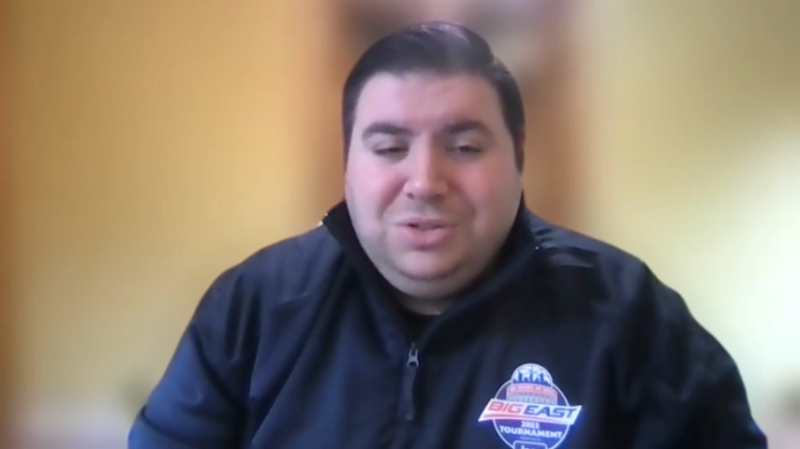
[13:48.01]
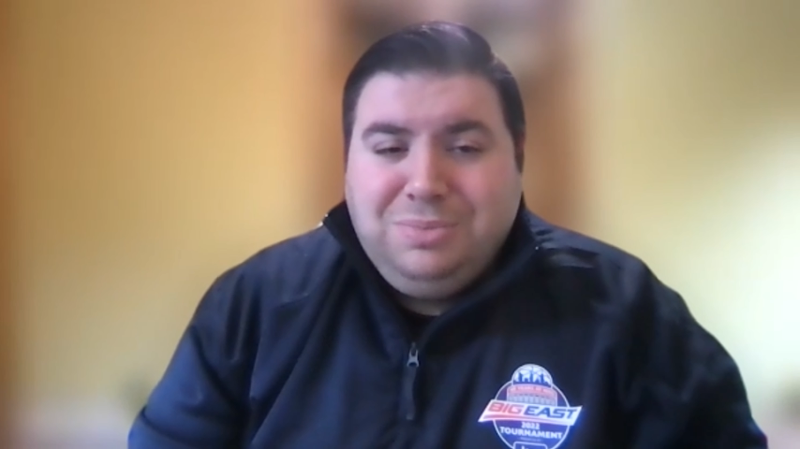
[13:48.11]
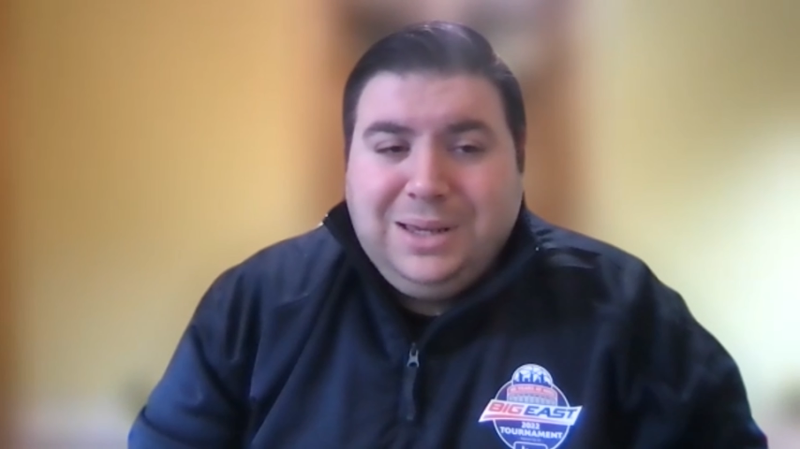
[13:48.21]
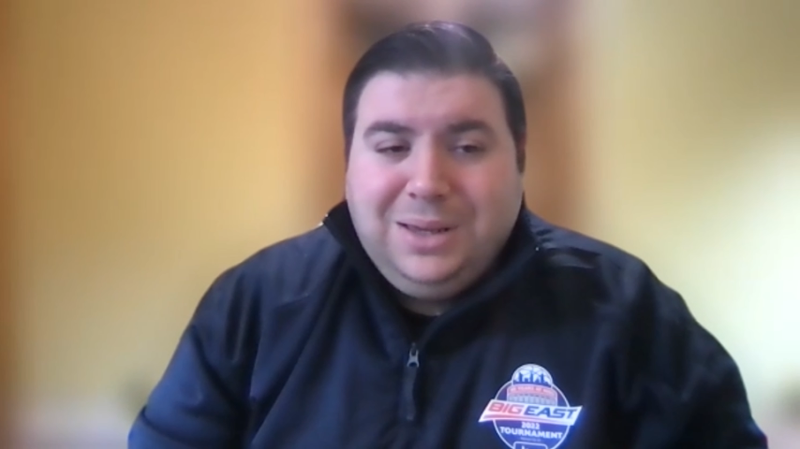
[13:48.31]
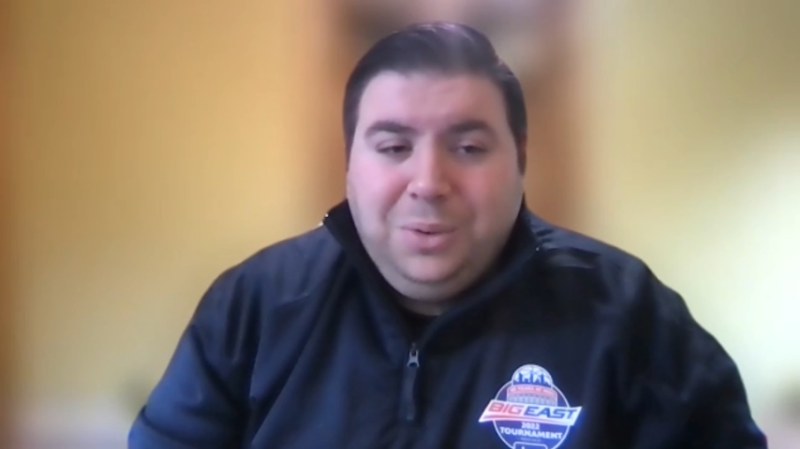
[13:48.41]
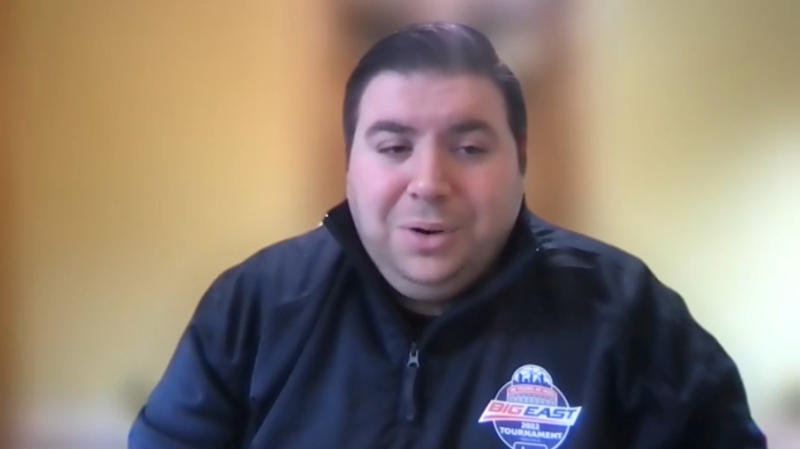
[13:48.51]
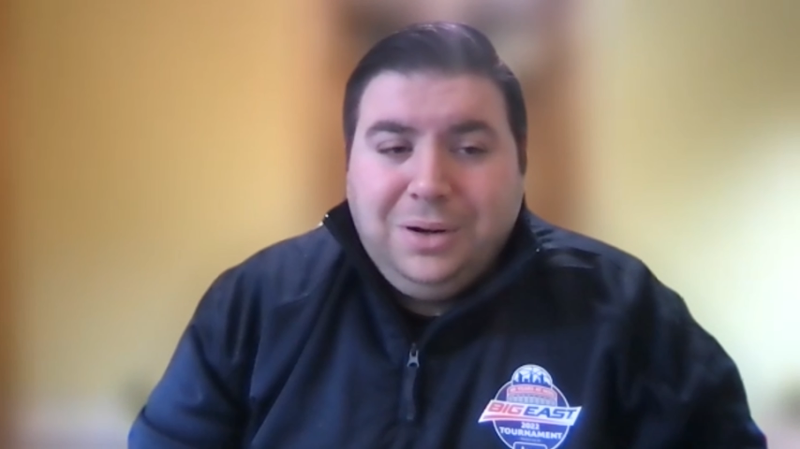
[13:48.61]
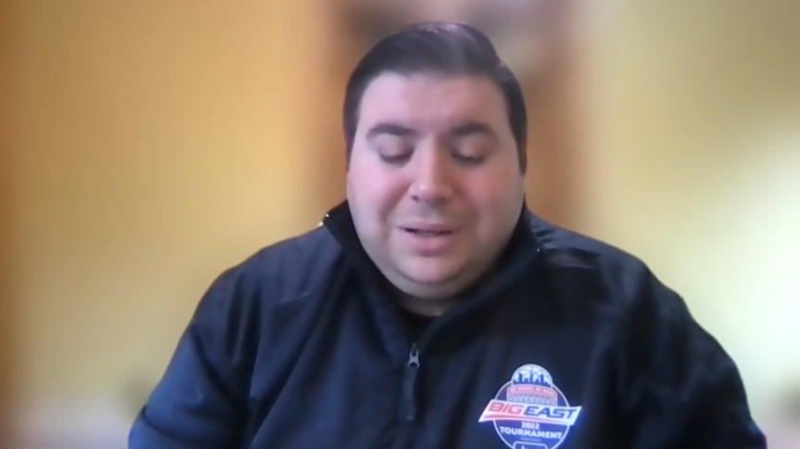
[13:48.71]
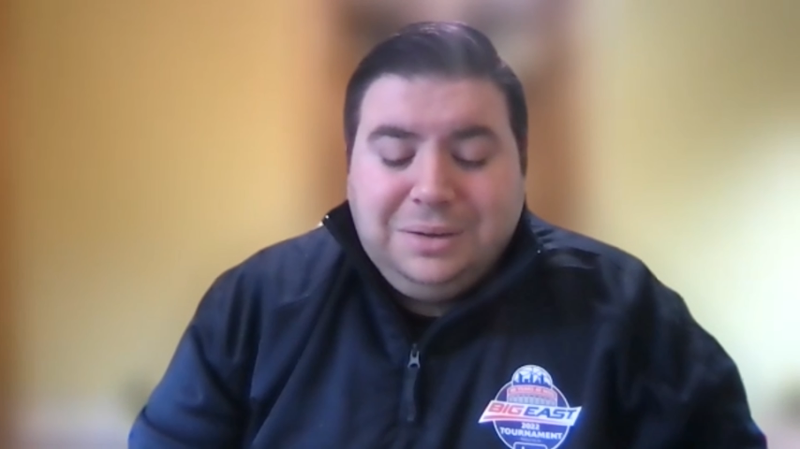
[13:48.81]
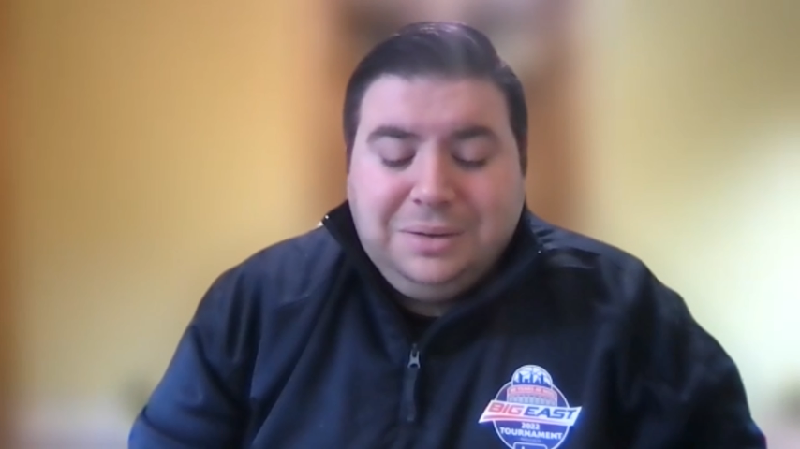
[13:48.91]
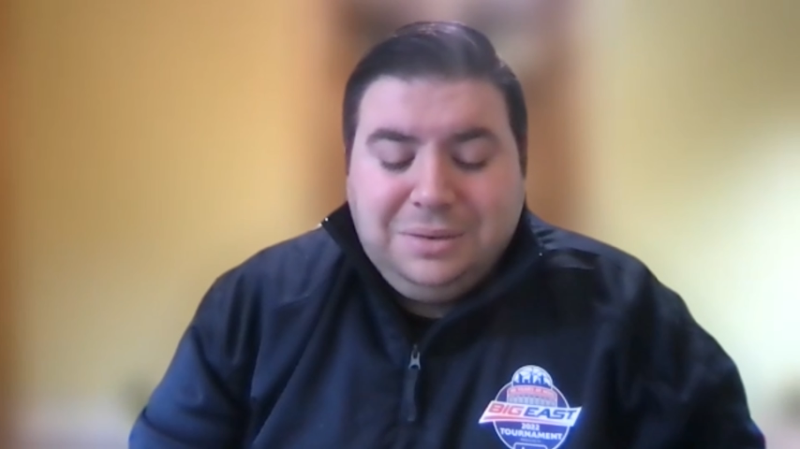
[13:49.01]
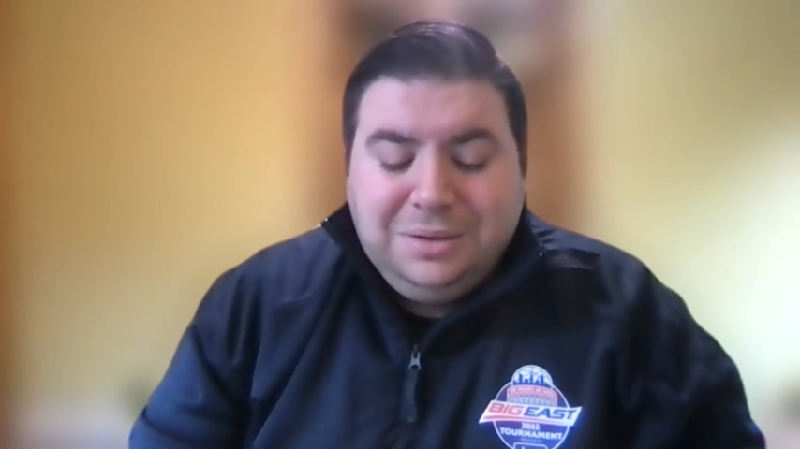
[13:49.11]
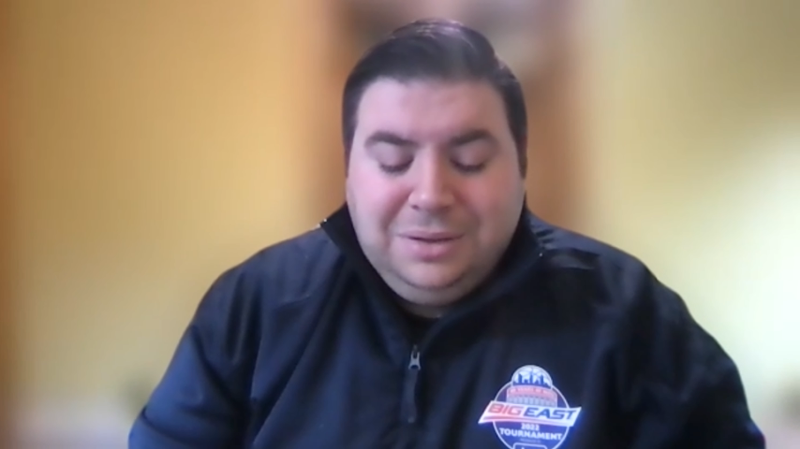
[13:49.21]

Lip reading: make it work, and